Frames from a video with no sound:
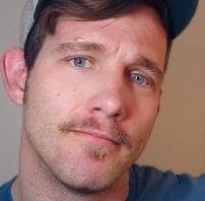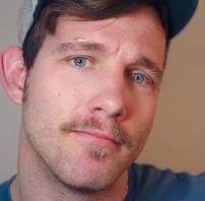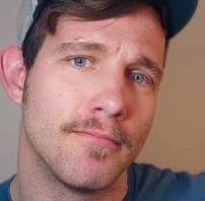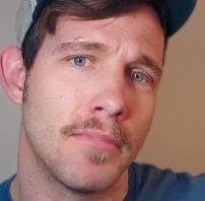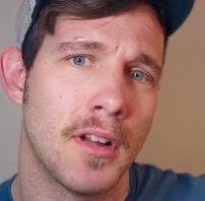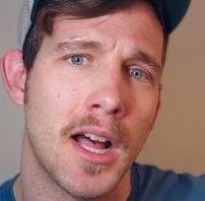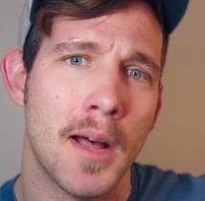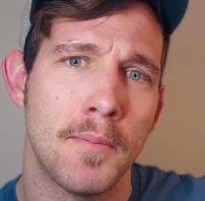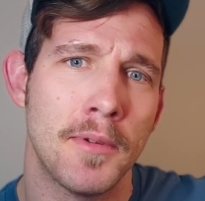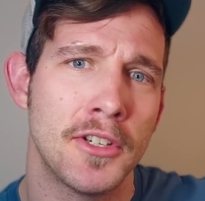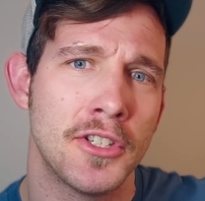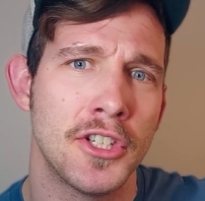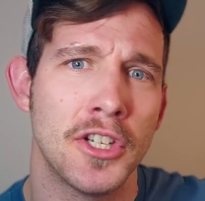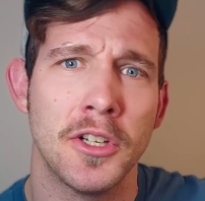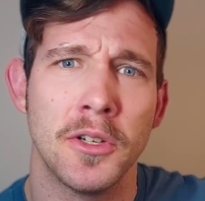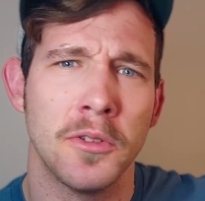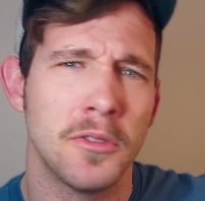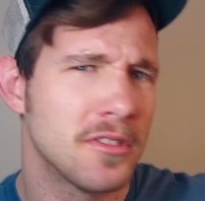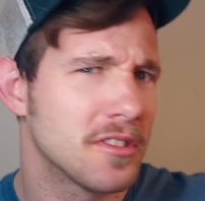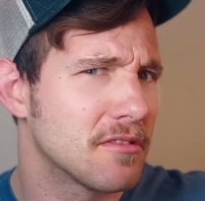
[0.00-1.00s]
Papa
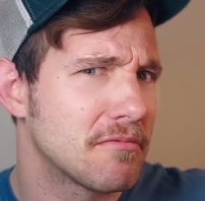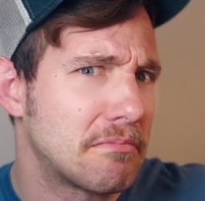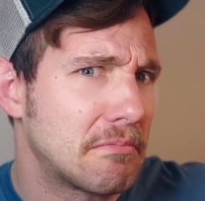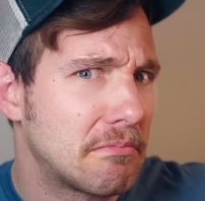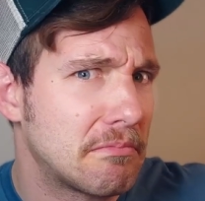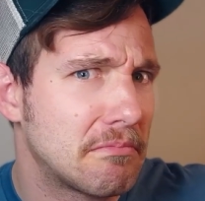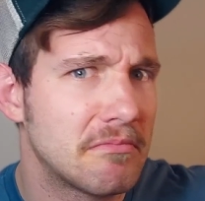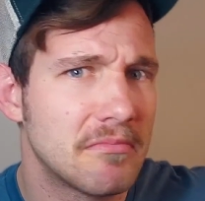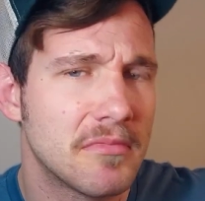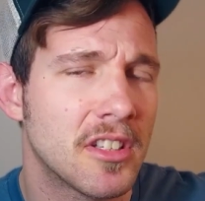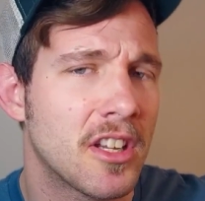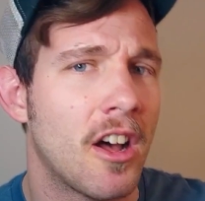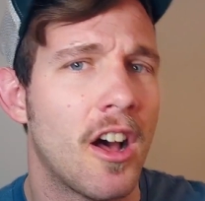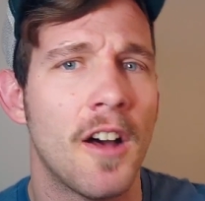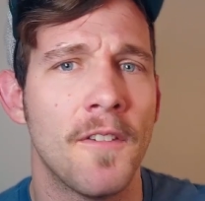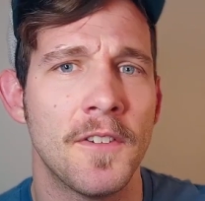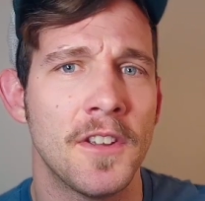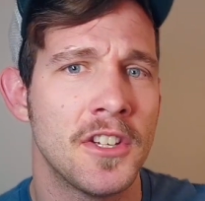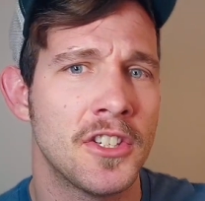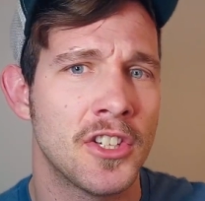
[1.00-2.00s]
Joe's
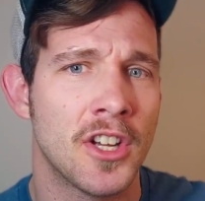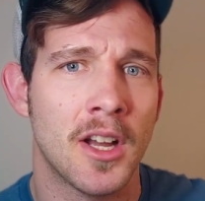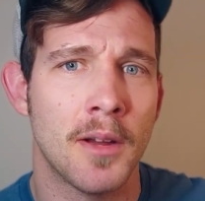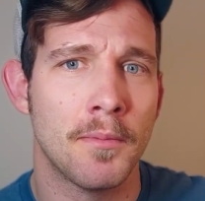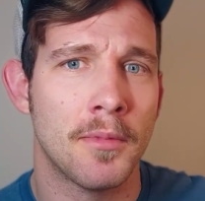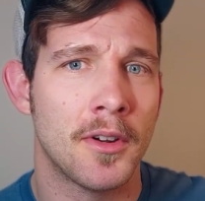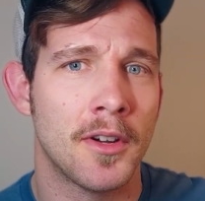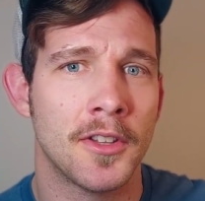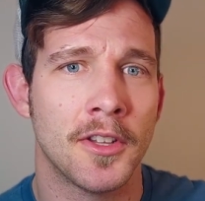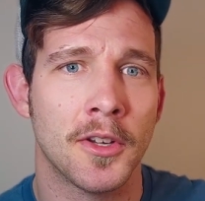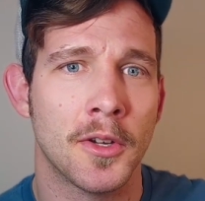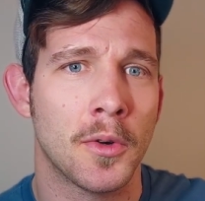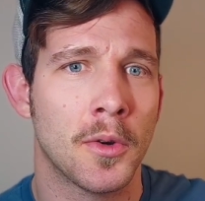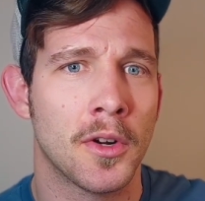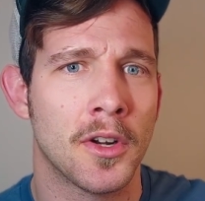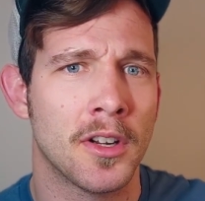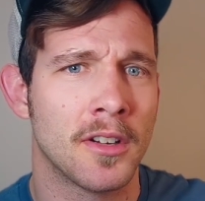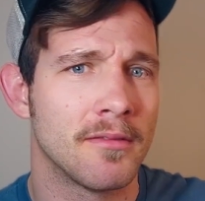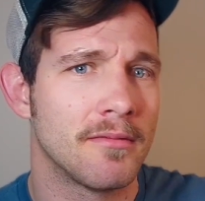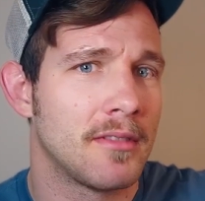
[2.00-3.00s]
coffee shop on the
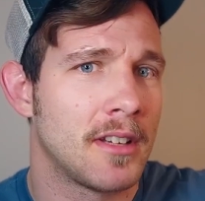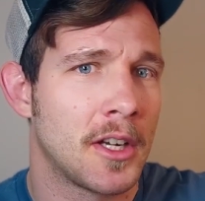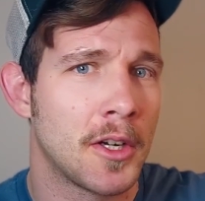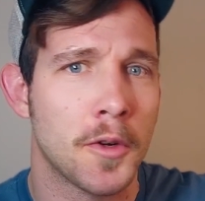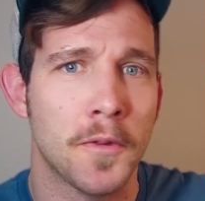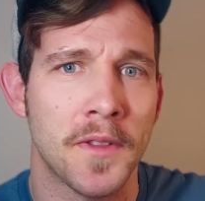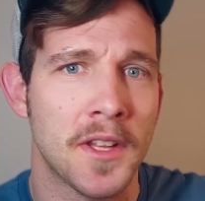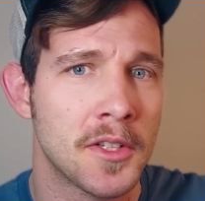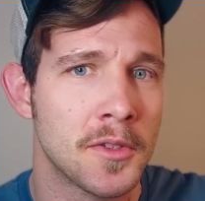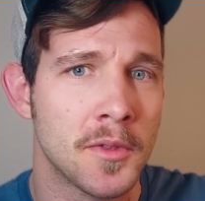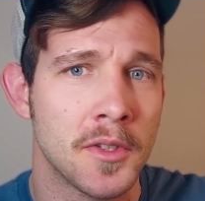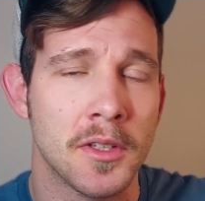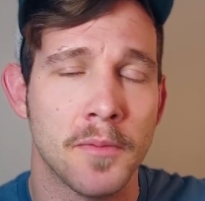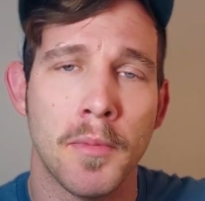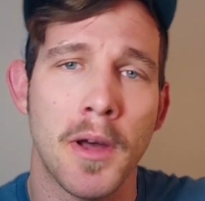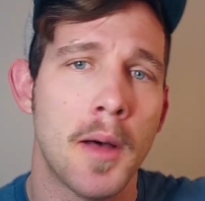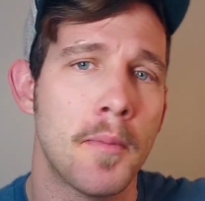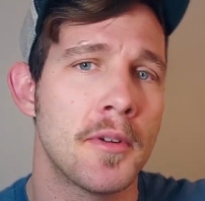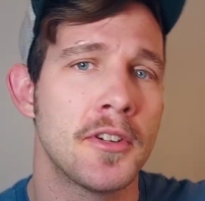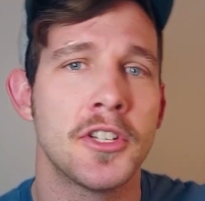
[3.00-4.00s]
corner. I don't know if that's real.
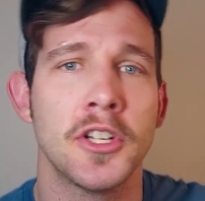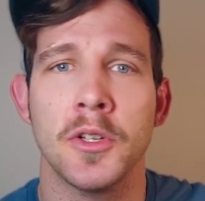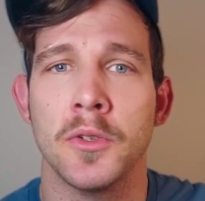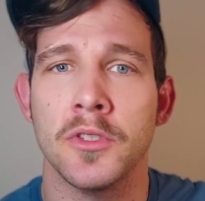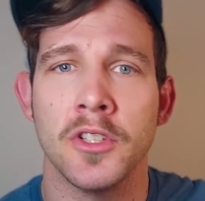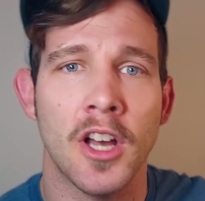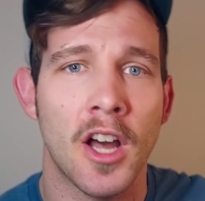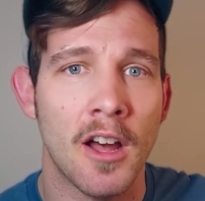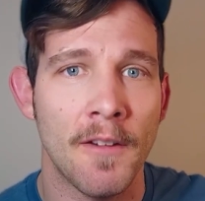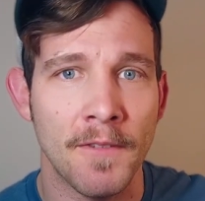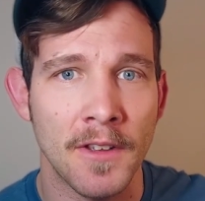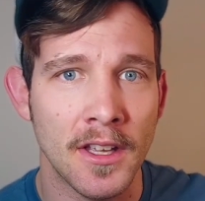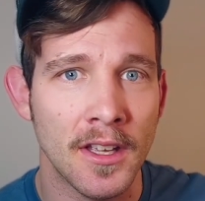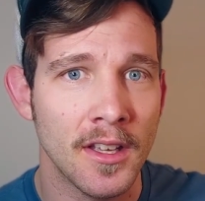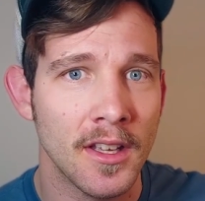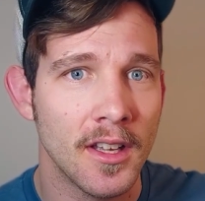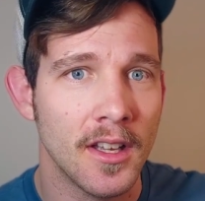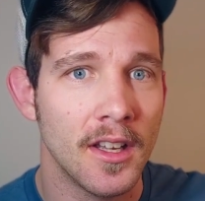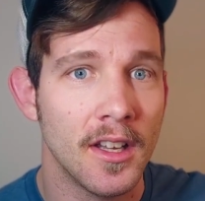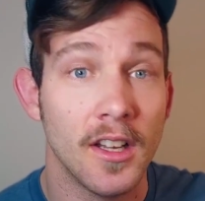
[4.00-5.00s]
Papa Joe's coffee
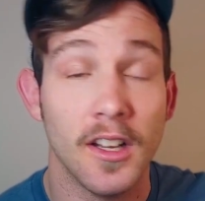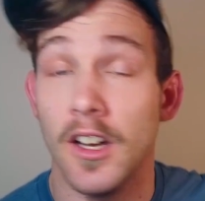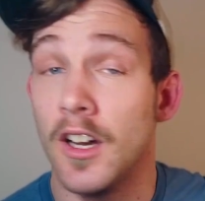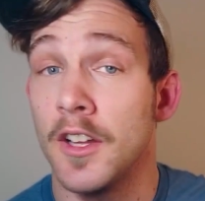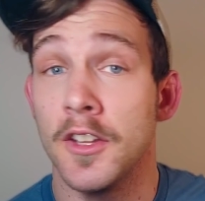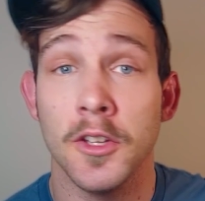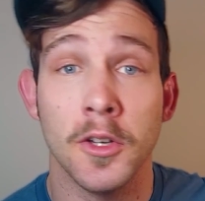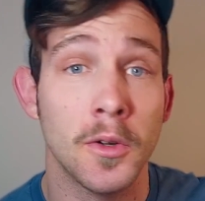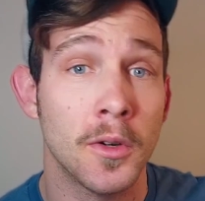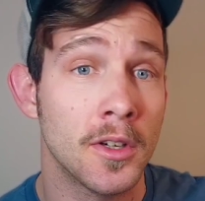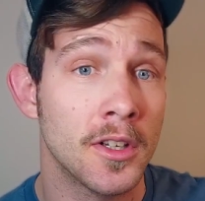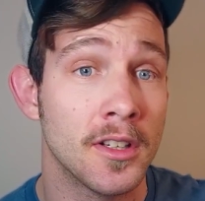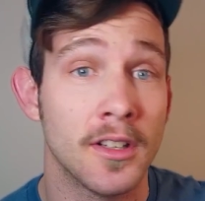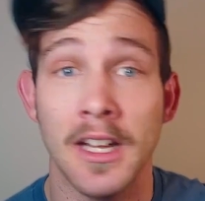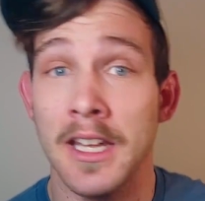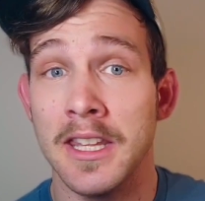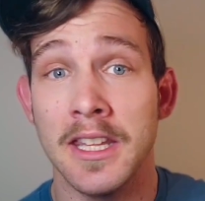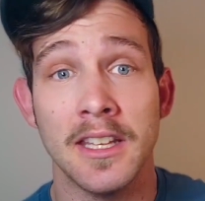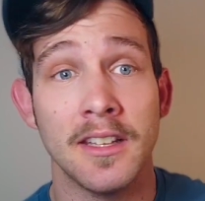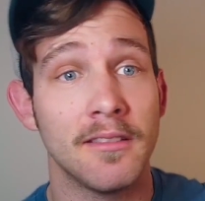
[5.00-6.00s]
on the corner,
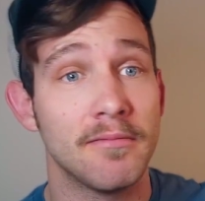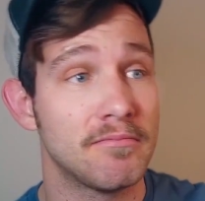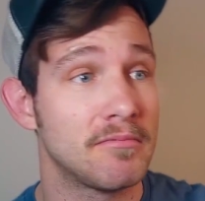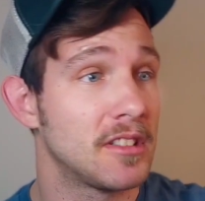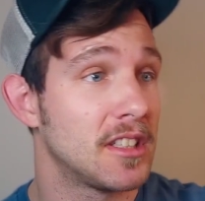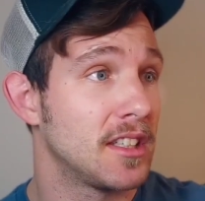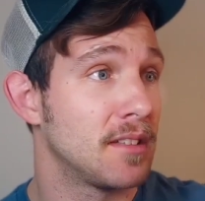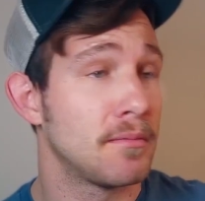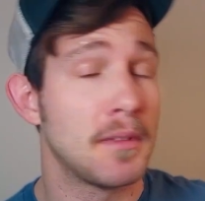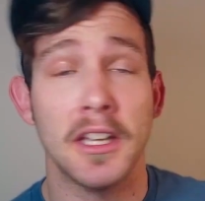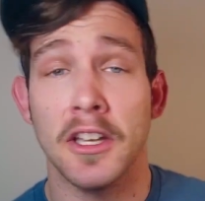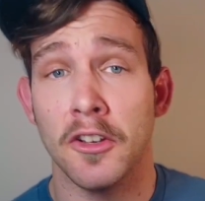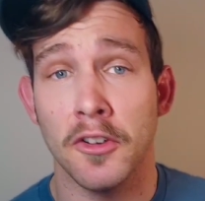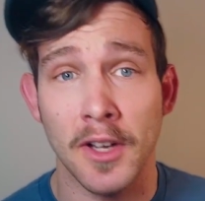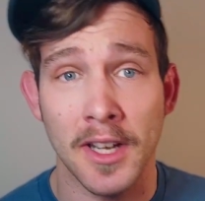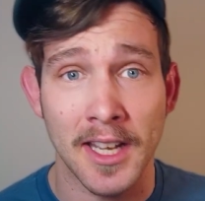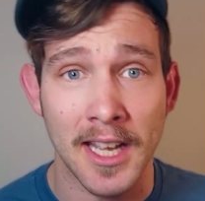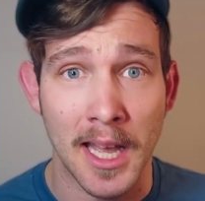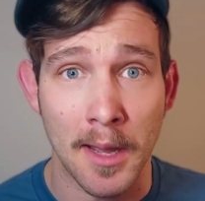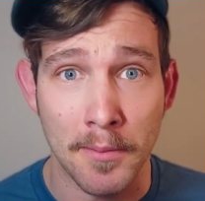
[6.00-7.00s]
and they make a
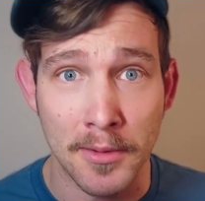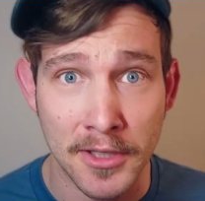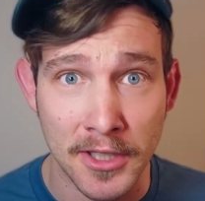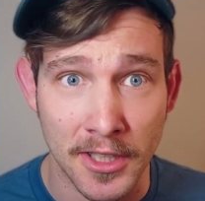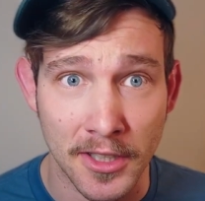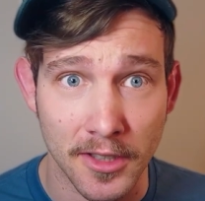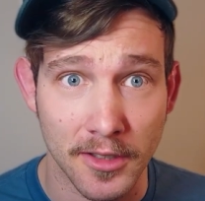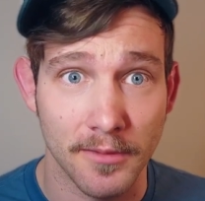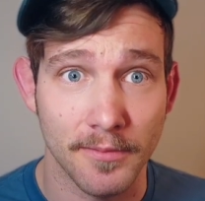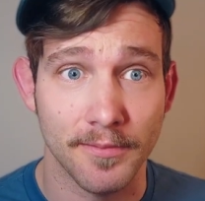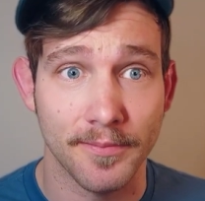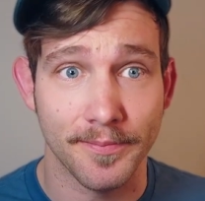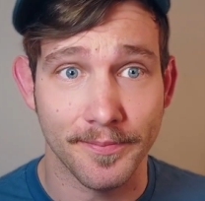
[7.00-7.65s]
great cappuccino.